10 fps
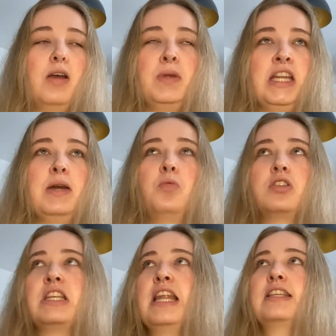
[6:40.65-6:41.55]
I mean, it
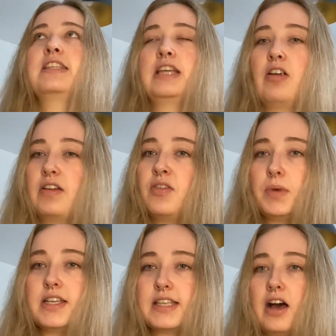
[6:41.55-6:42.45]
wasn't necessarily for
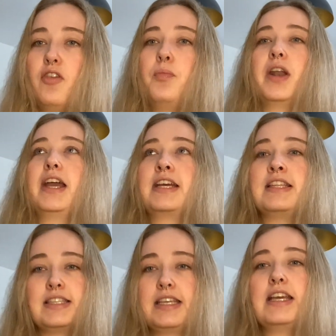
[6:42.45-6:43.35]
myself, but I can
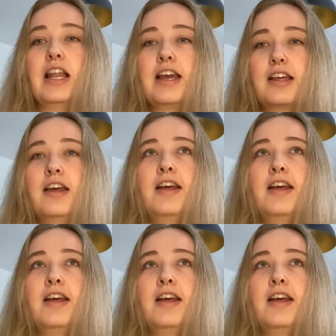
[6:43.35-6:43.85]
see like